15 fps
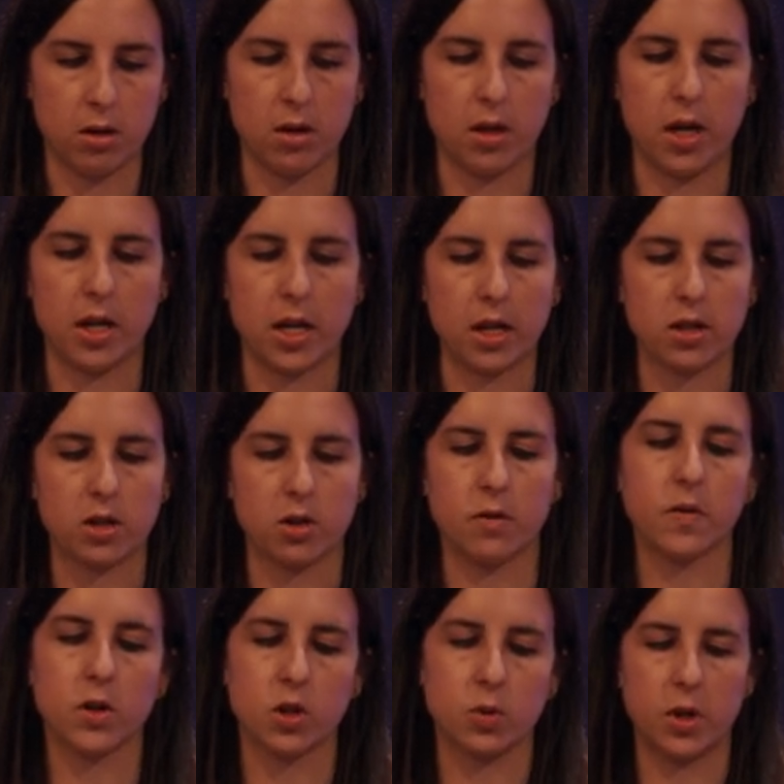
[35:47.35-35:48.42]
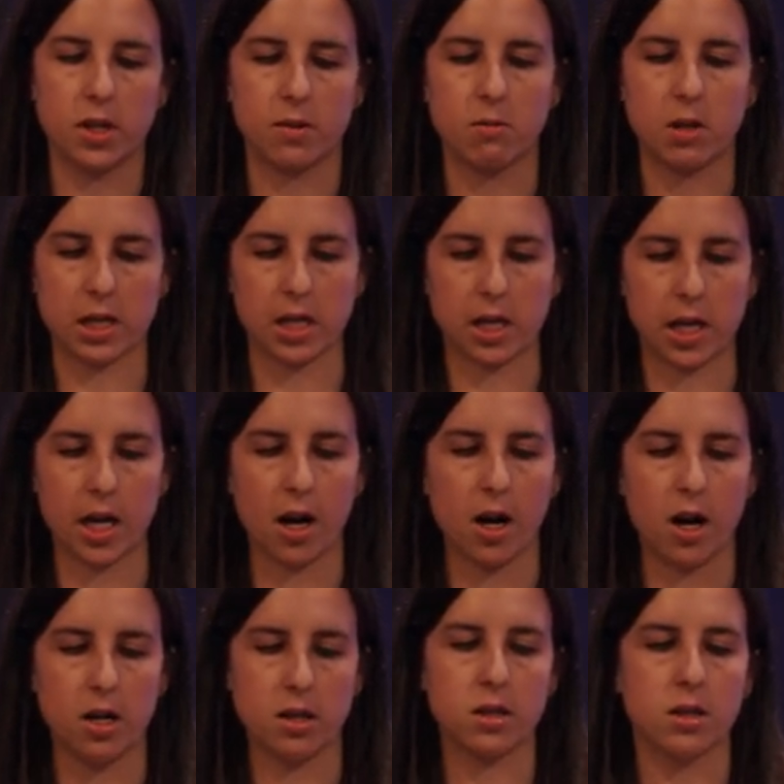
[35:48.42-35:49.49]
And yeah, so the first one is predicting
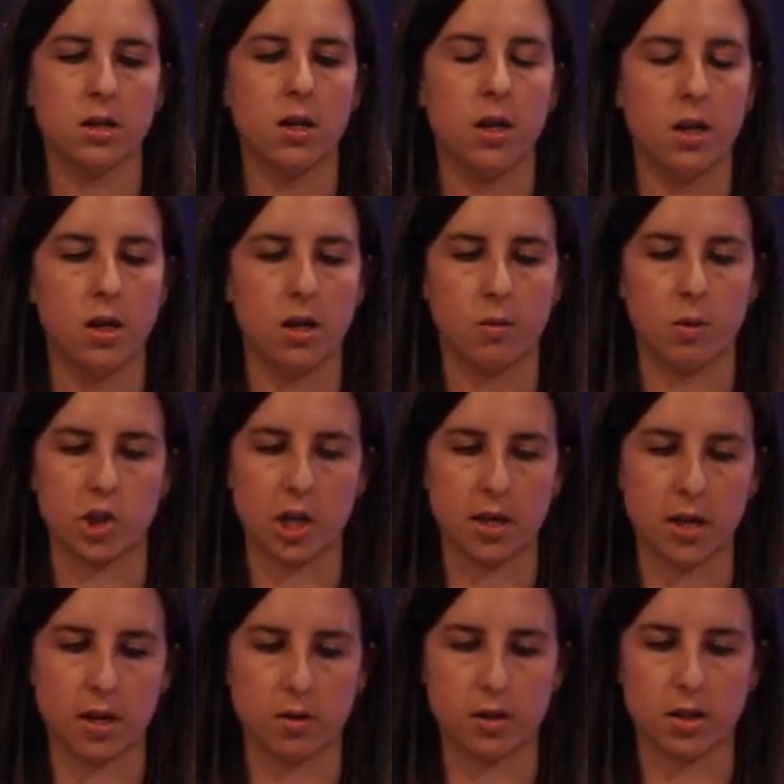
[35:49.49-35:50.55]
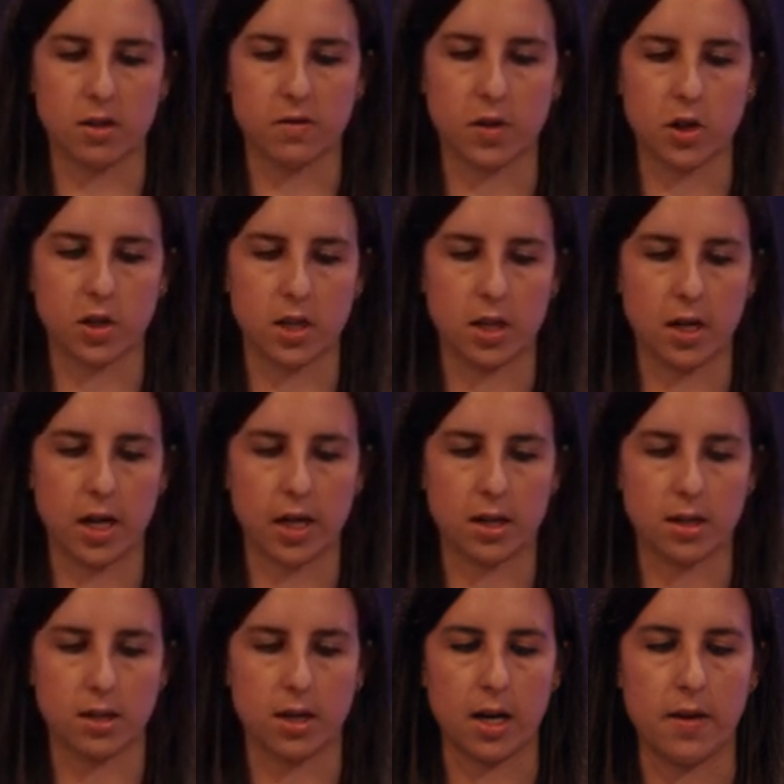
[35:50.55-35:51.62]
Keras, which I think is this first
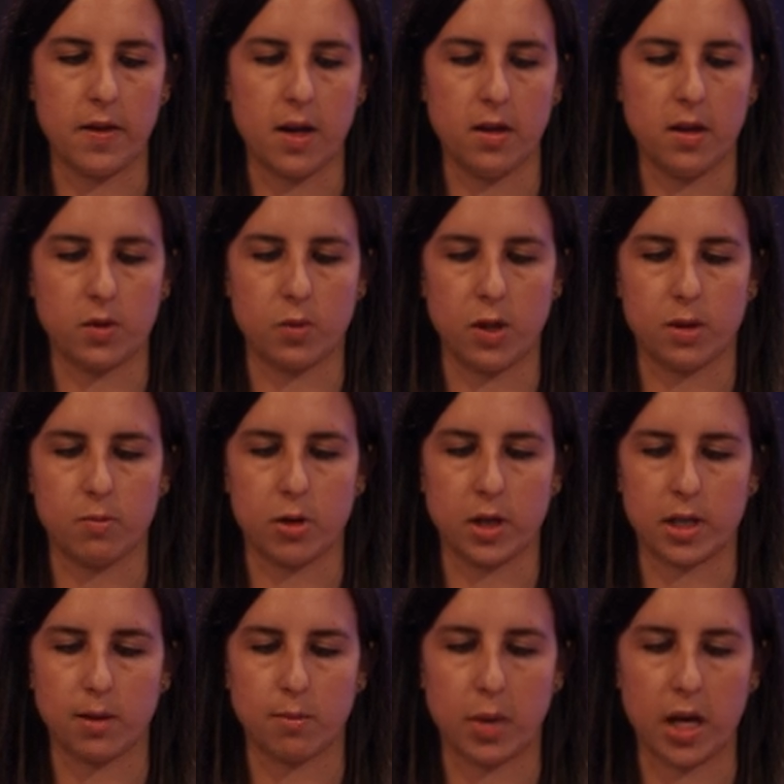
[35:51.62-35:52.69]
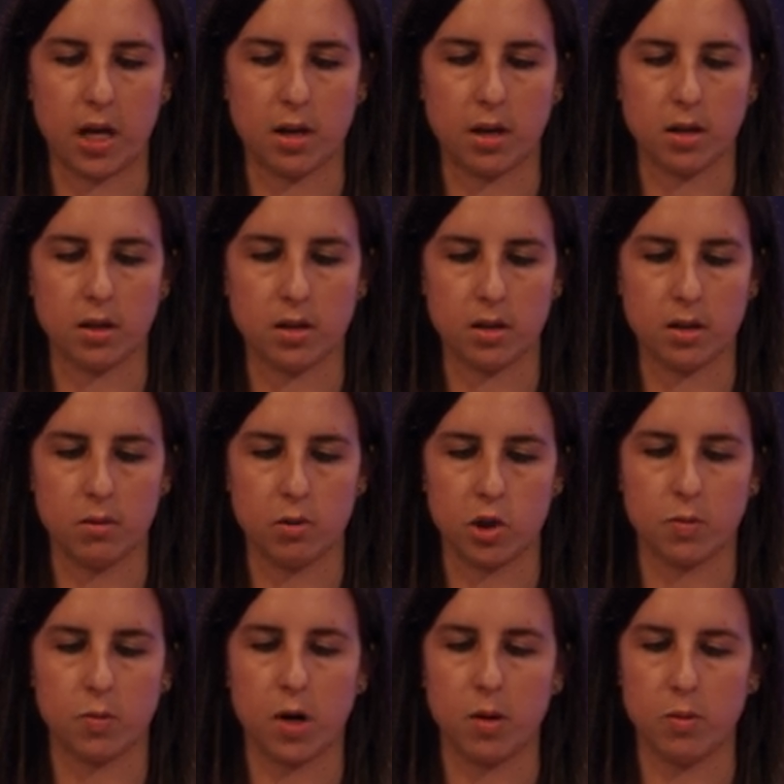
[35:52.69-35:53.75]
index, and then this one is predicting pandas, which
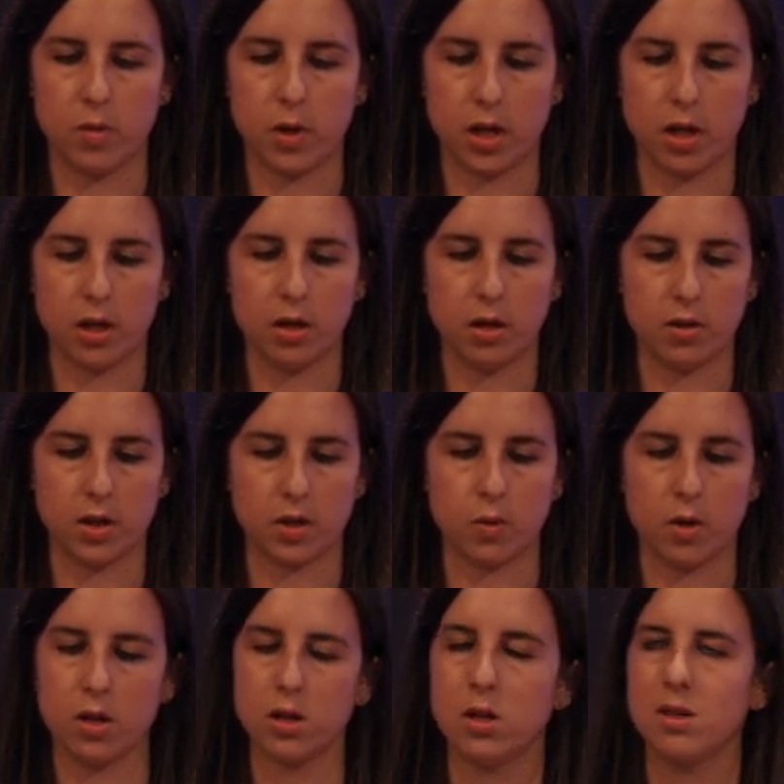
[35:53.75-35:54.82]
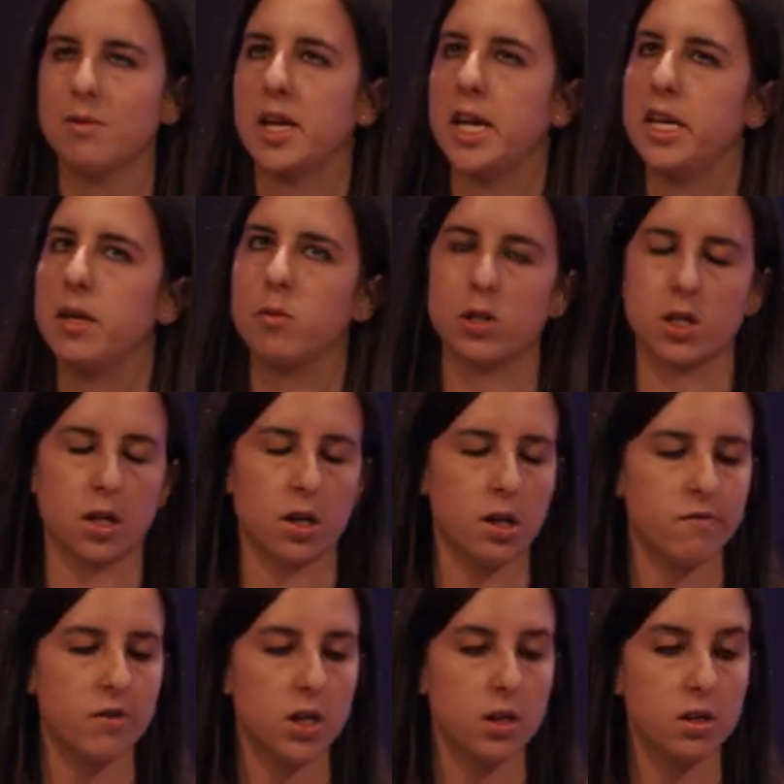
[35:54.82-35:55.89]
is probably this one, 80%
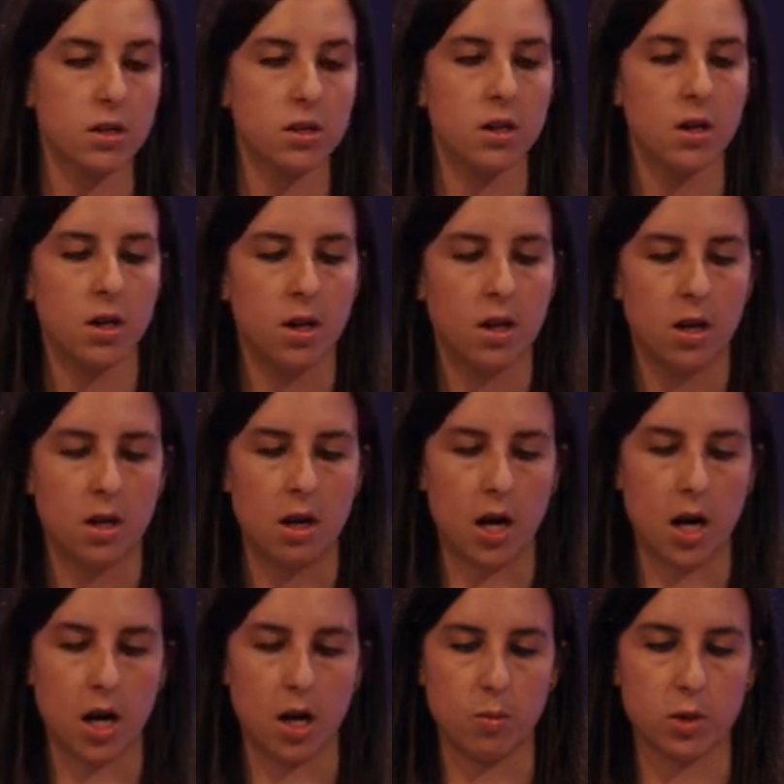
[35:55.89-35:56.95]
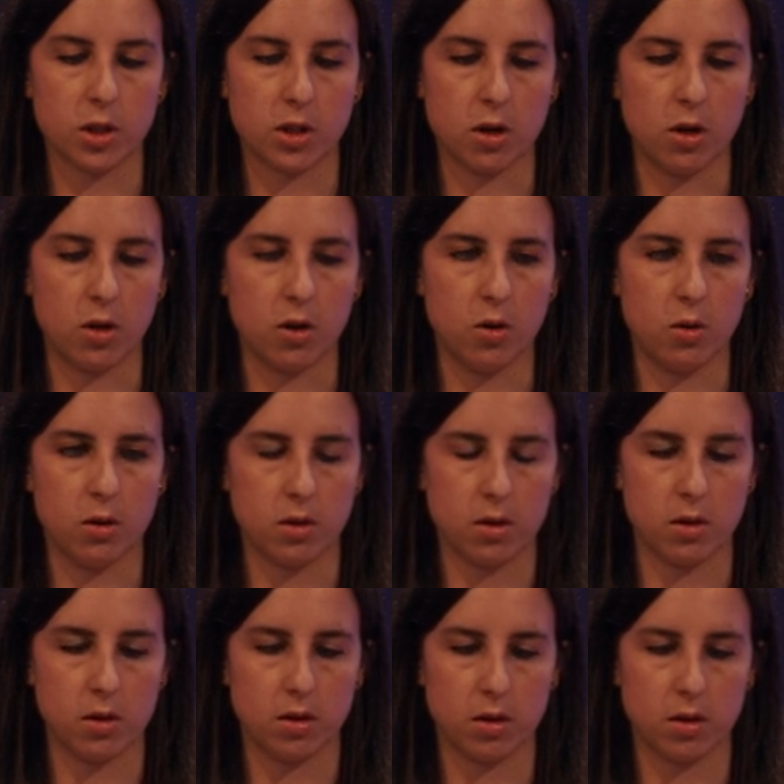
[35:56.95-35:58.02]
confidence. So
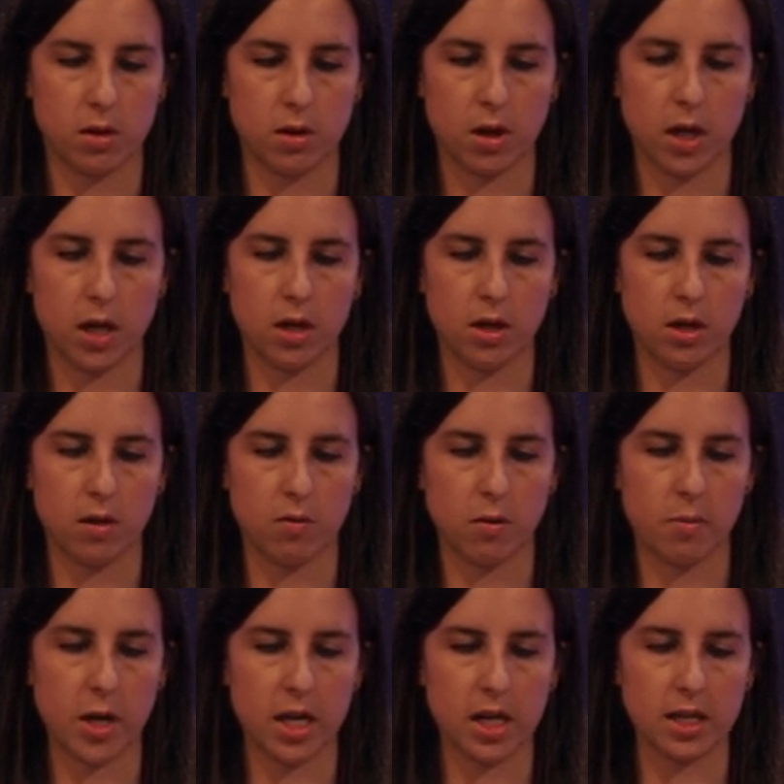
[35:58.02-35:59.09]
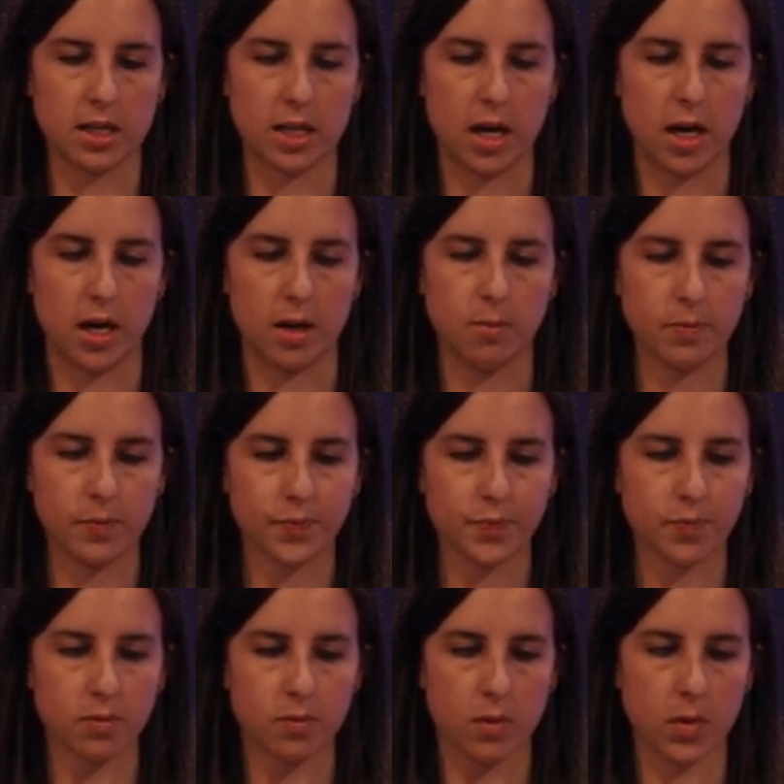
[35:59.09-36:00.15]
in the remaining time,
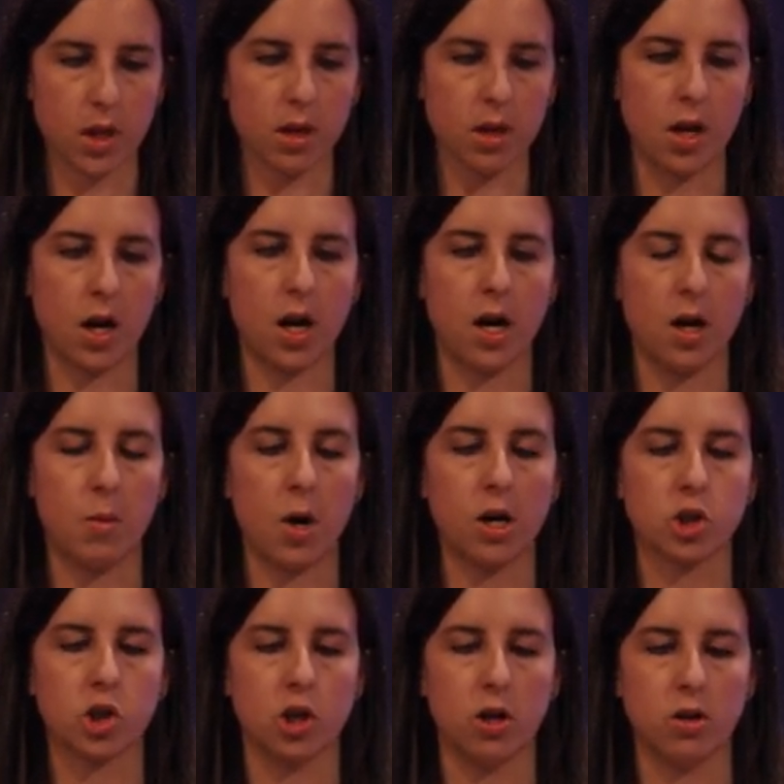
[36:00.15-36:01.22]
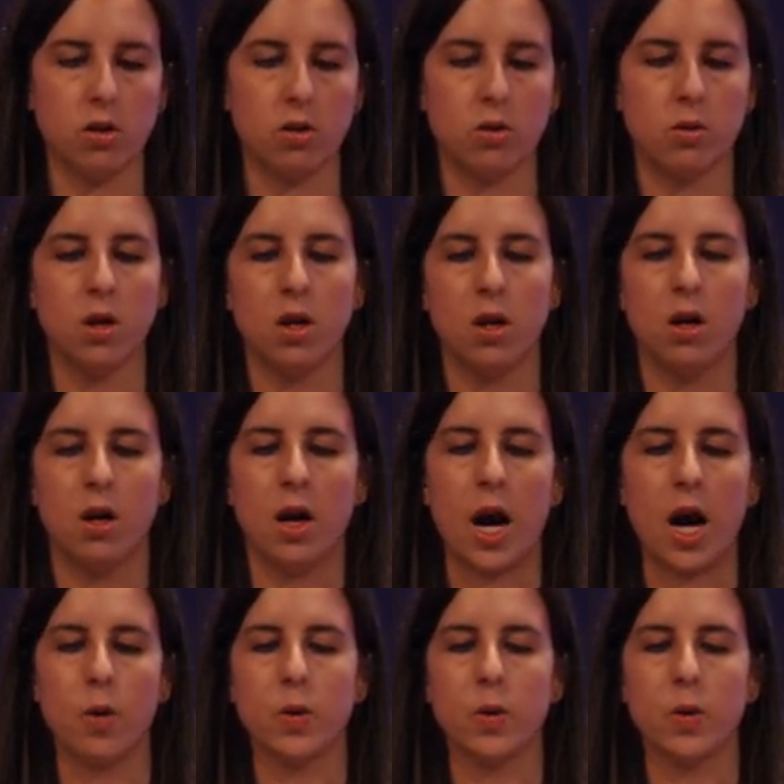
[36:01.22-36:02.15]
I'll show you how